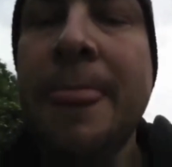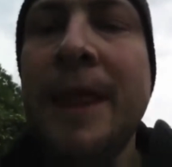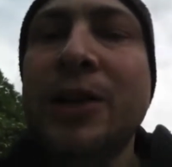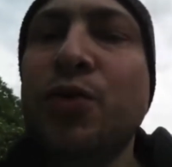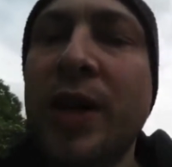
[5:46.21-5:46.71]

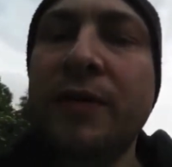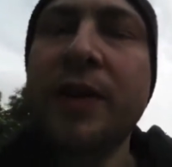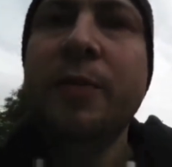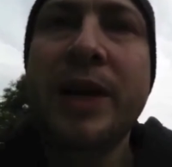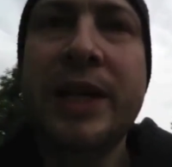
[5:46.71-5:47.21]
That's right, if you
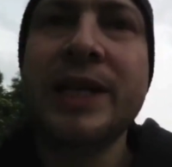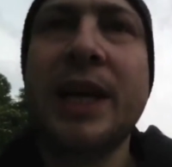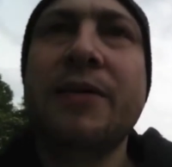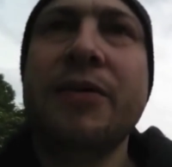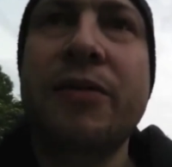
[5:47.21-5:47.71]
never played
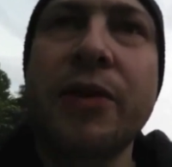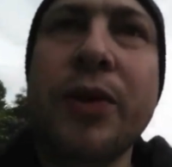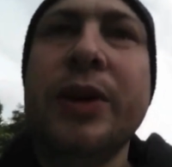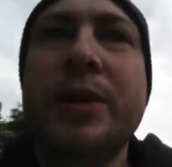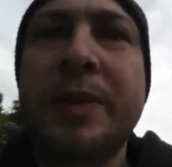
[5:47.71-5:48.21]
Siphon Filter,
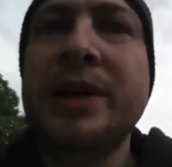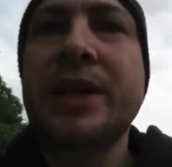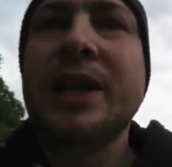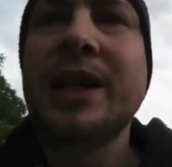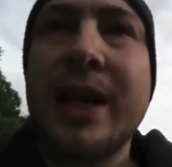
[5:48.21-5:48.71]
it was
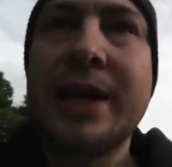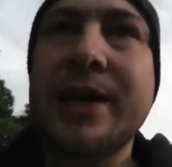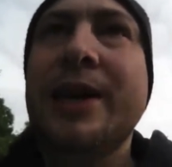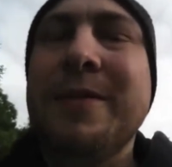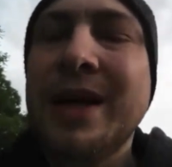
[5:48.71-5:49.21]
basically like
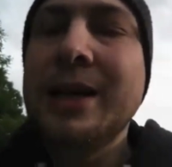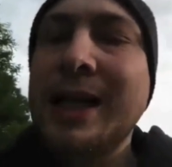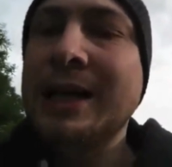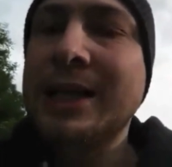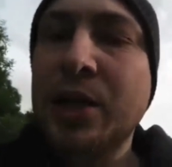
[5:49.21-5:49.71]

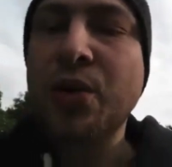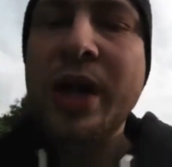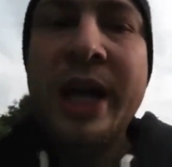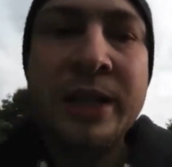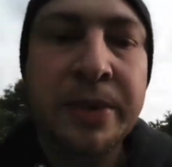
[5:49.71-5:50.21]
tactical
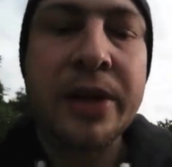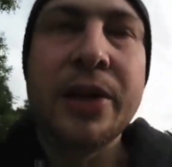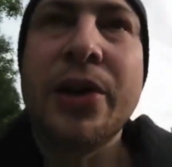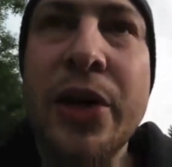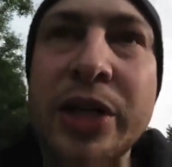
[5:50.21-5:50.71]

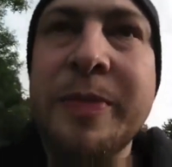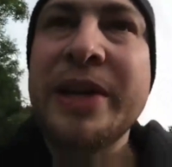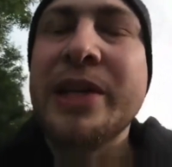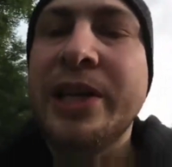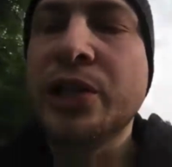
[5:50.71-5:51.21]
espionage.
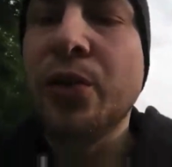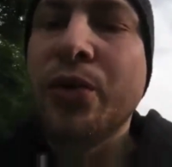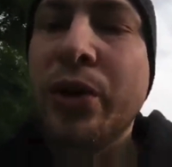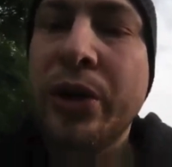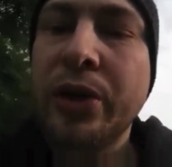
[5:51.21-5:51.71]
Basically you took
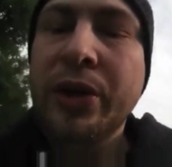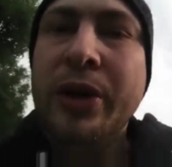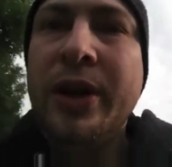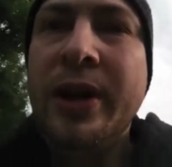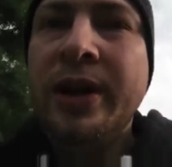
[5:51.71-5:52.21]
the
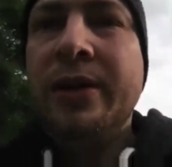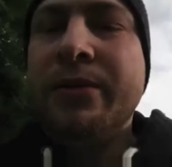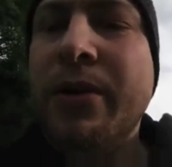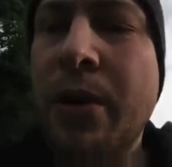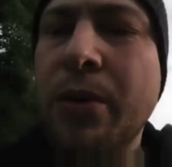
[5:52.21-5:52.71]

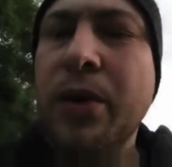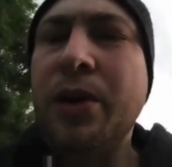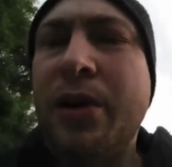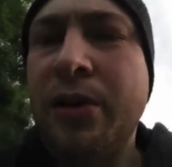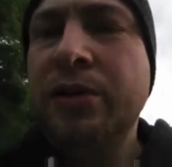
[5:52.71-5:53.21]
role
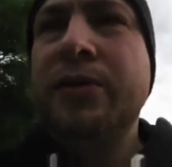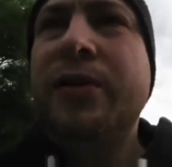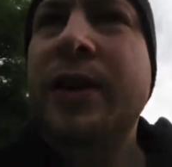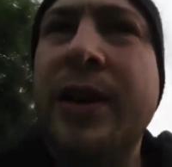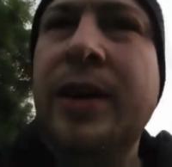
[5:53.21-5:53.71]
of
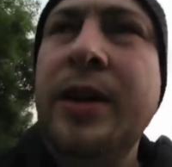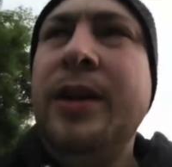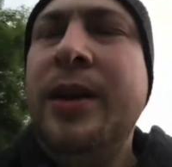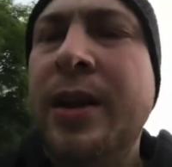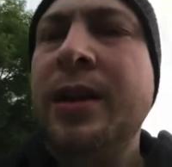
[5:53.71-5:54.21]

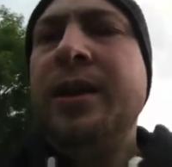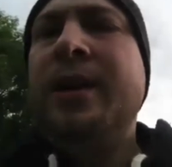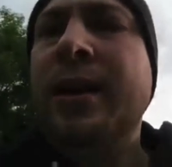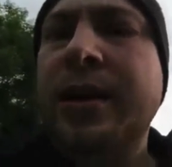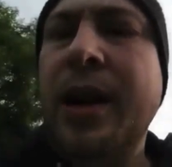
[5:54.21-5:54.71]

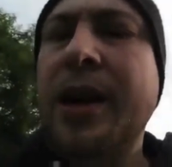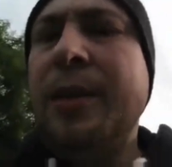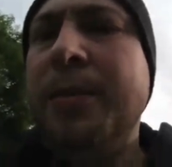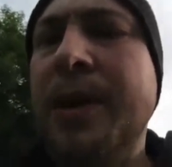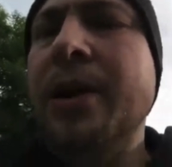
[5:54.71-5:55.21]

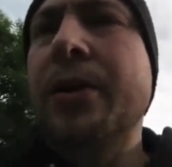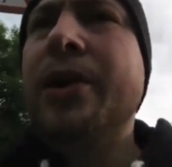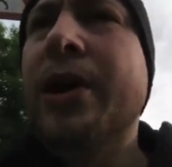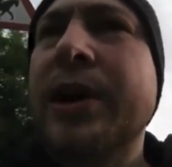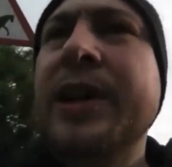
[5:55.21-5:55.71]
Gabe
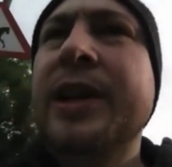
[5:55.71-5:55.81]
Logan.